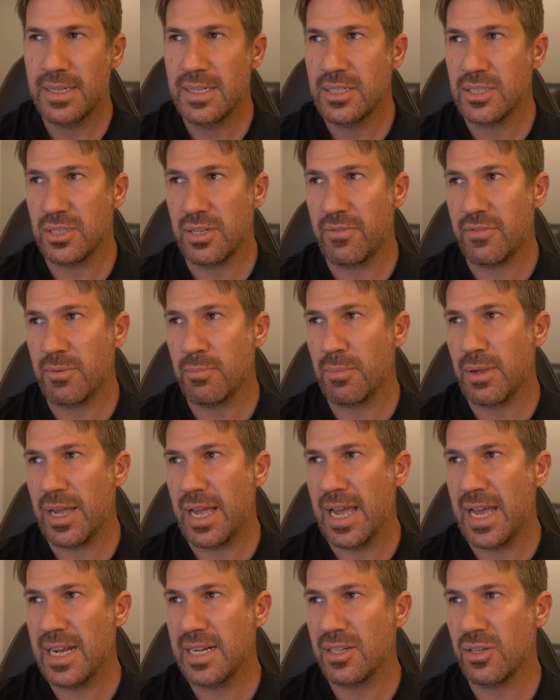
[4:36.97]
So if you
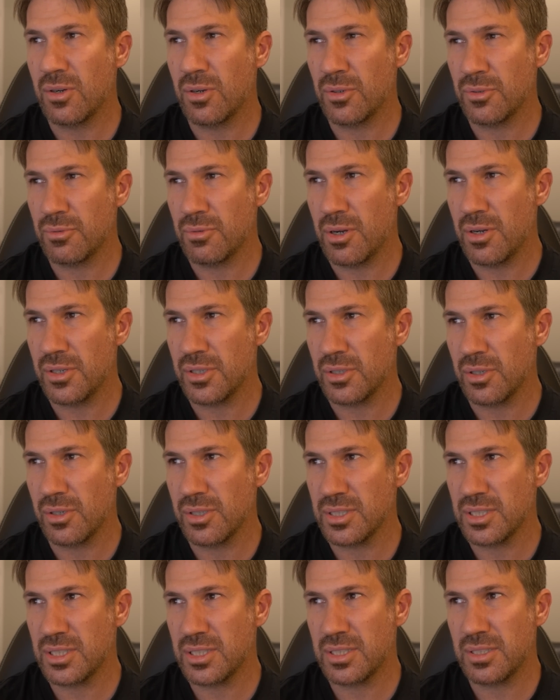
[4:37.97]
add on-road
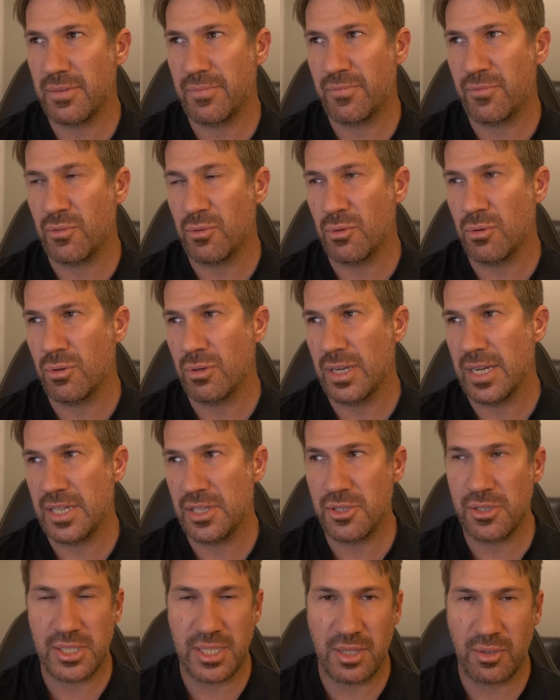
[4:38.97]
costs for a
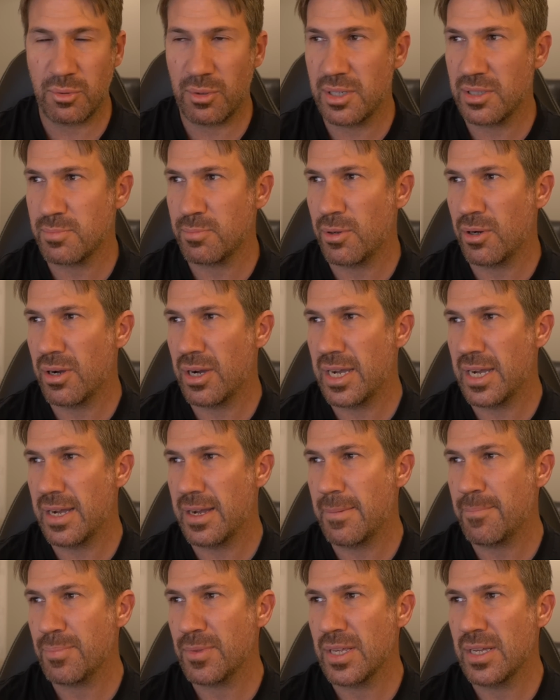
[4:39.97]
New South Wales
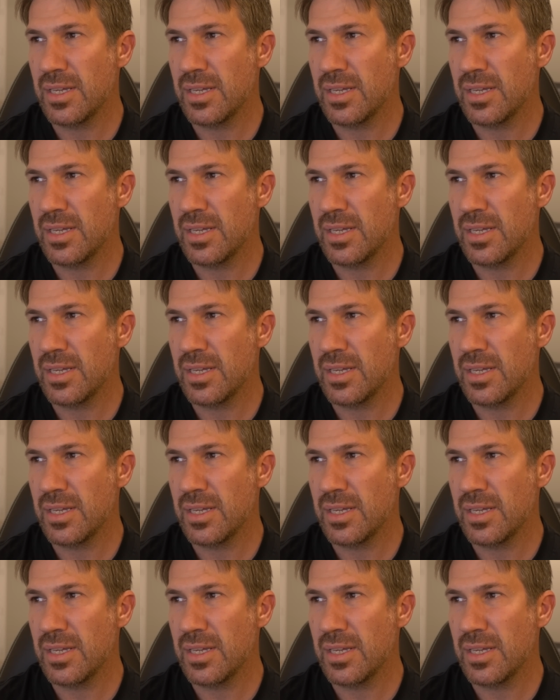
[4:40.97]
buyer,